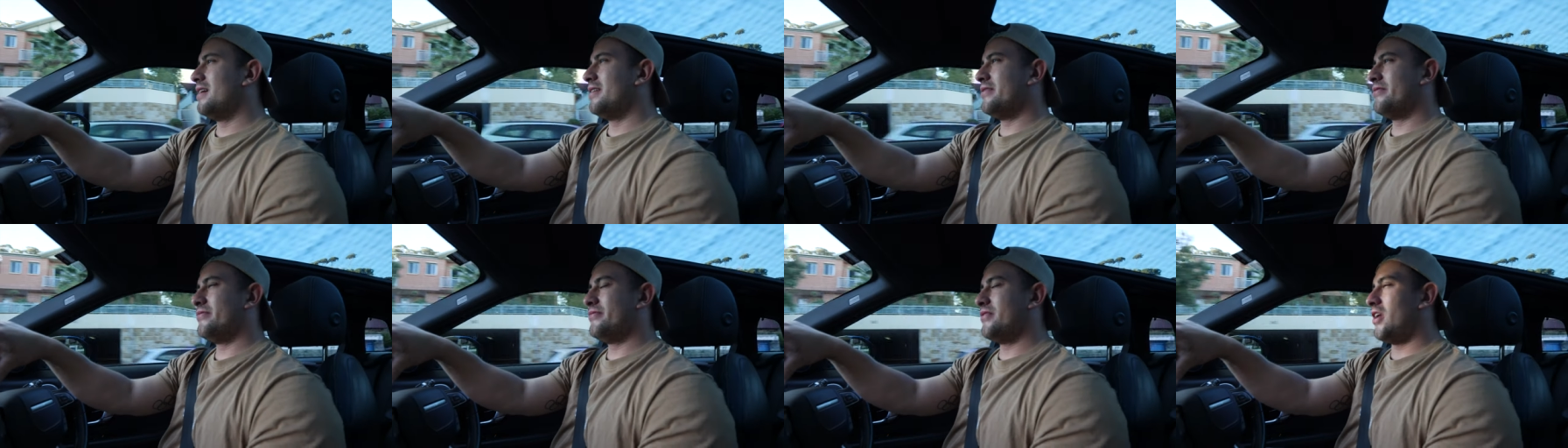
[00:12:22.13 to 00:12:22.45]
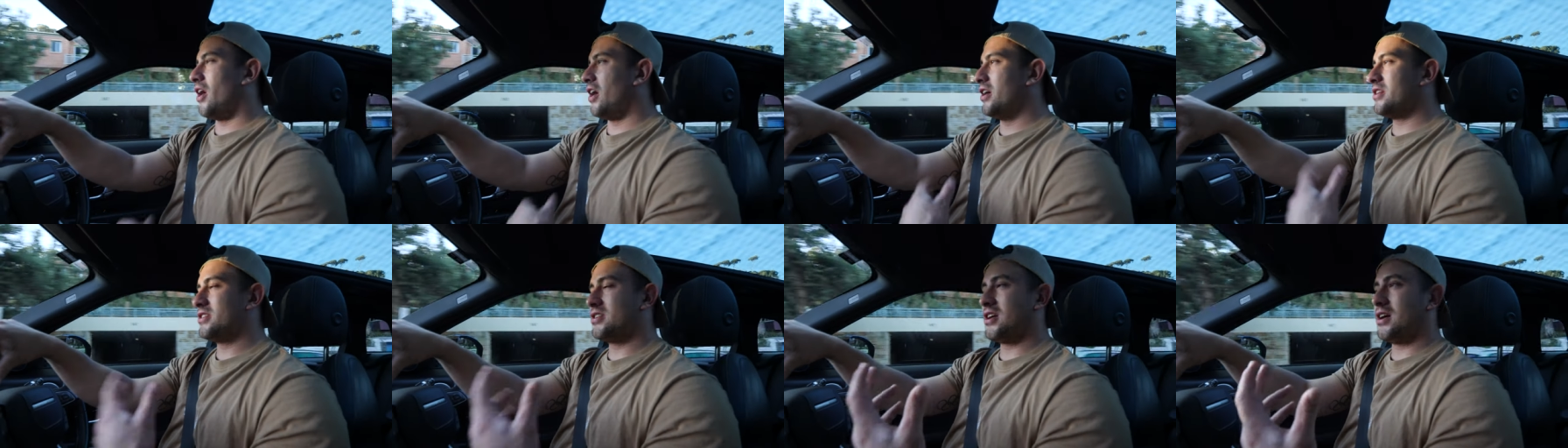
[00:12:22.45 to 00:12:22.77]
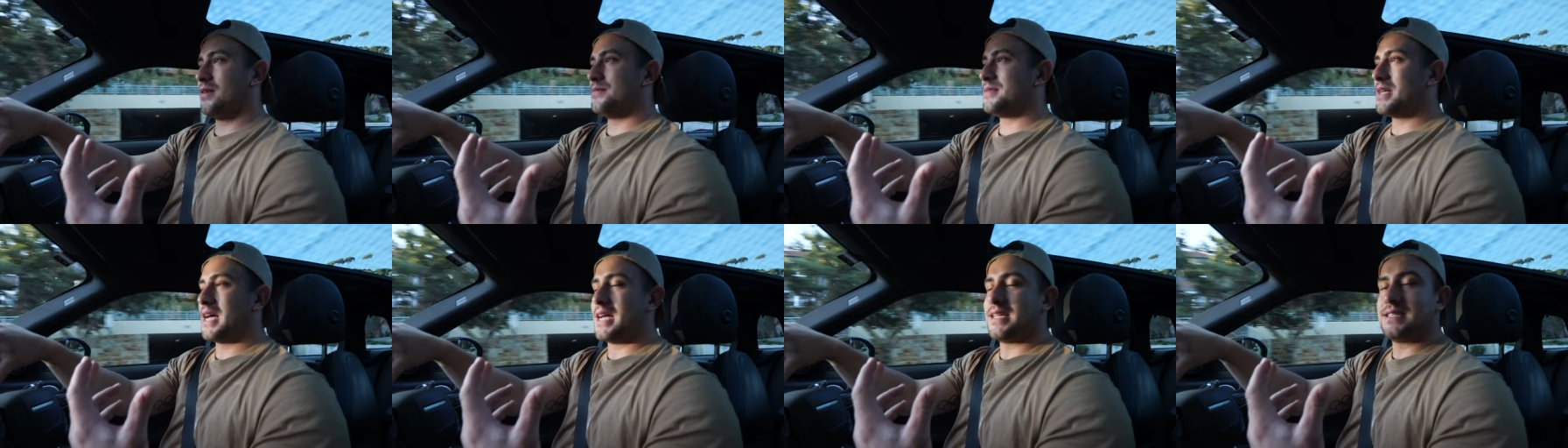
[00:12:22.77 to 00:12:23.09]
nine
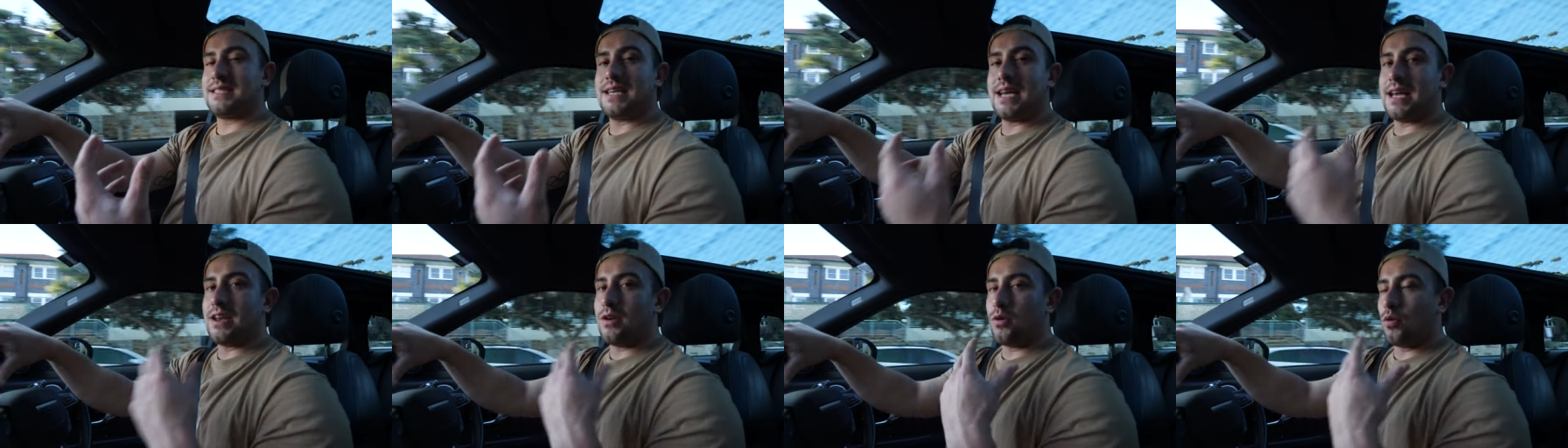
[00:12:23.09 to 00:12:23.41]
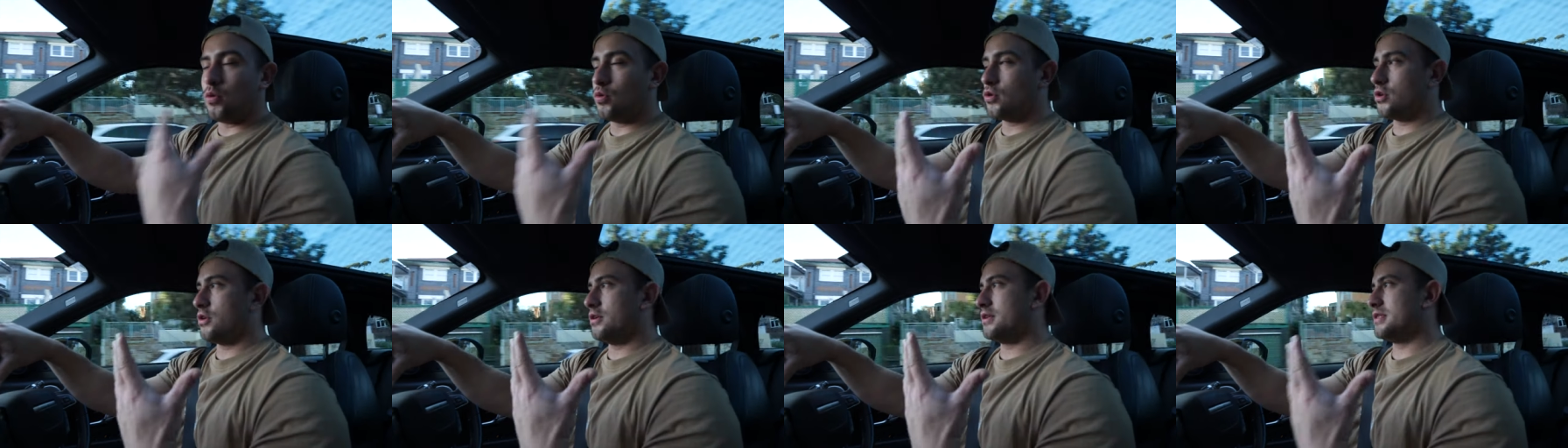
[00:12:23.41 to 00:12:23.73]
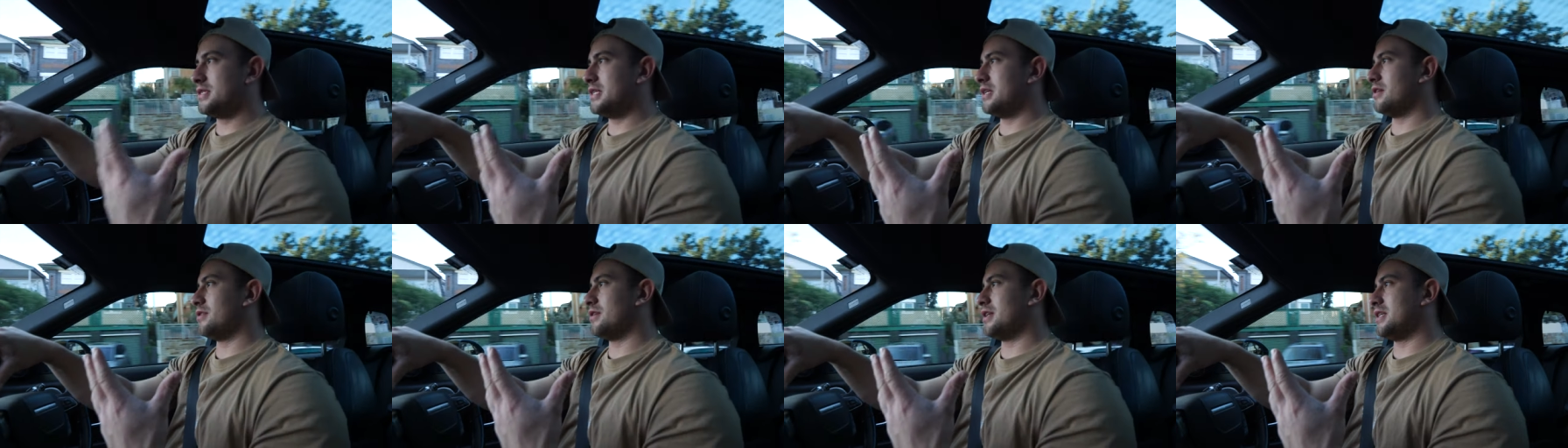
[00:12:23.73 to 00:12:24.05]
times out of ten, all you
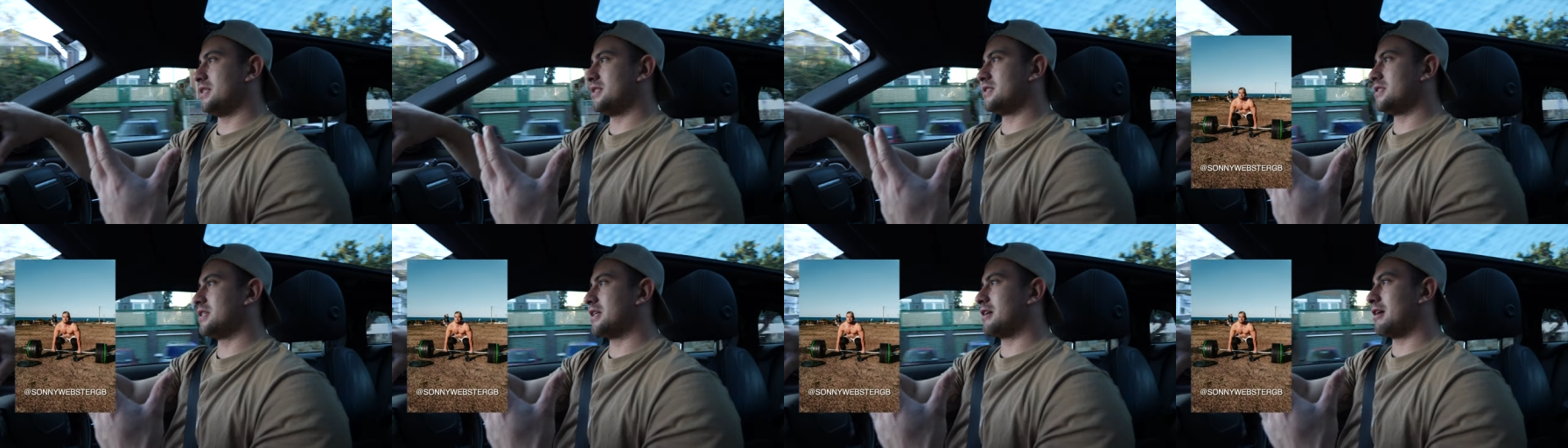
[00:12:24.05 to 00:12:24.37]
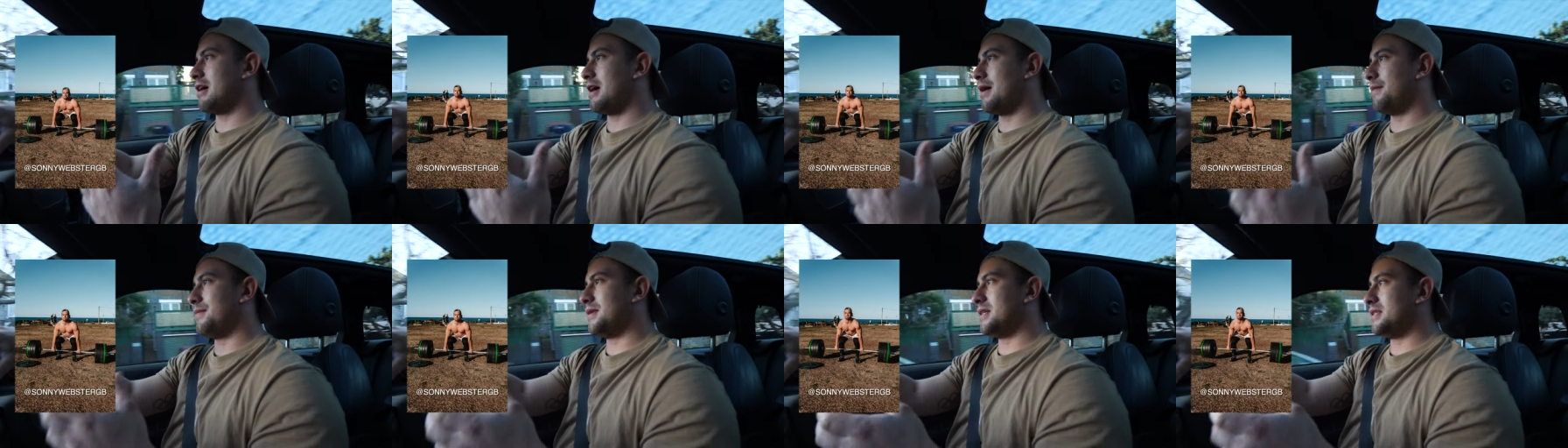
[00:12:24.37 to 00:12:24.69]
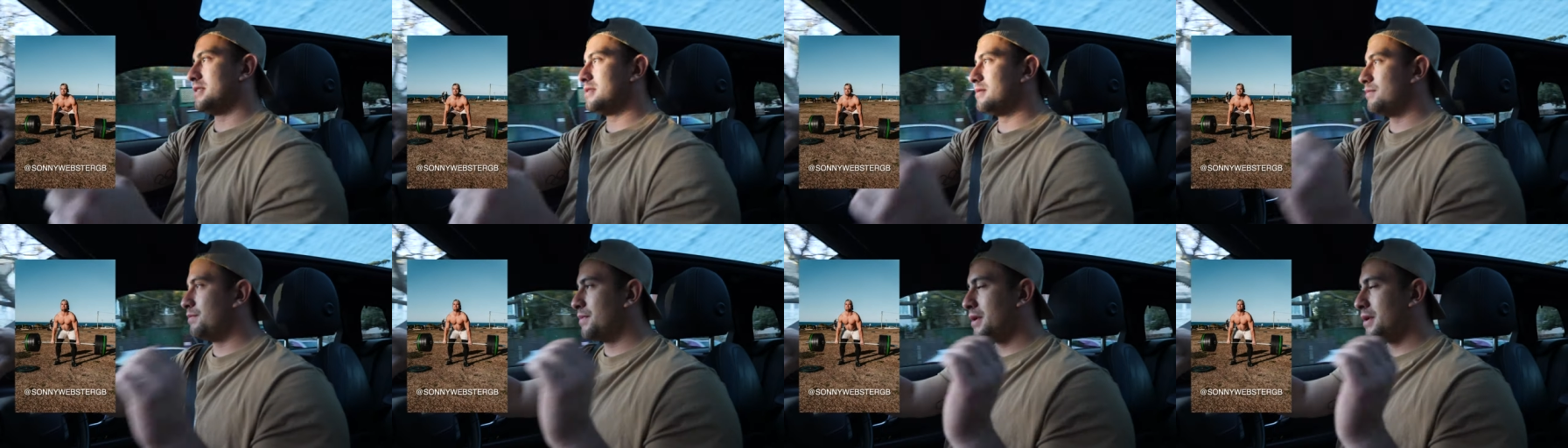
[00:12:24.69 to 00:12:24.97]
see on Instagram is